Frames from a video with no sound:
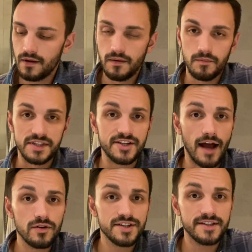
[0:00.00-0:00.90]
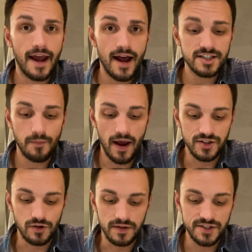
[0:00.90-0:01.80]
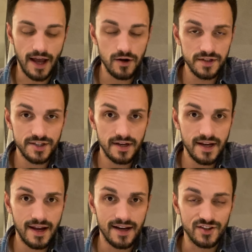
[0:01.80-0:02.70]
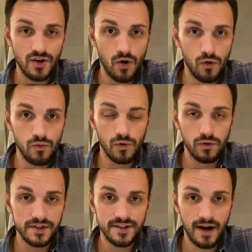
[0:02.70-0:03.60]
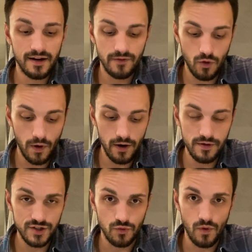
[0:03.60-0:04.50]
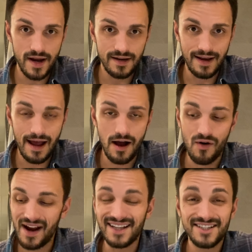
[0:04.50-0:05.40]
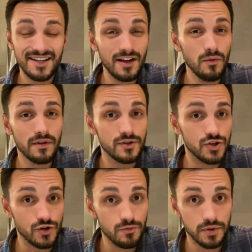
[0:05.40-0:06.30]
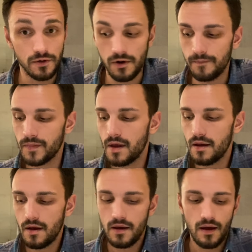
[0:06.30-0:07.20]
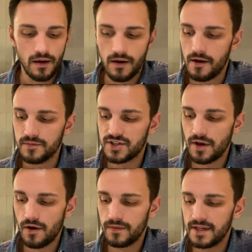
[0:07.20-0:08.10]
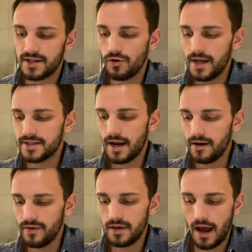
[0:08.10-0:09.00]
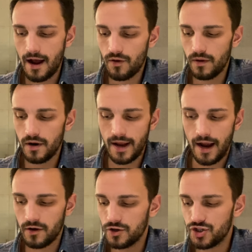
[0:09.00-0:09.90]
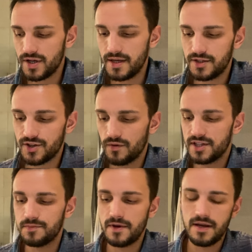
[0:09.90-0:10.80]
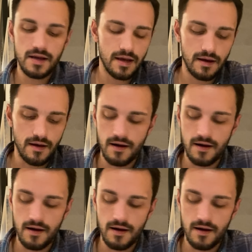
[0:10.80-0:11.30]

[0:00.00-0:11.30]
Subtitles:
But Saturn's the taskmaster. And Saturn's sitting in its co-ruled sign of Aquarius right now, and it's sitting with Jupiter. So this creates kind of an awkward energy, so to speak,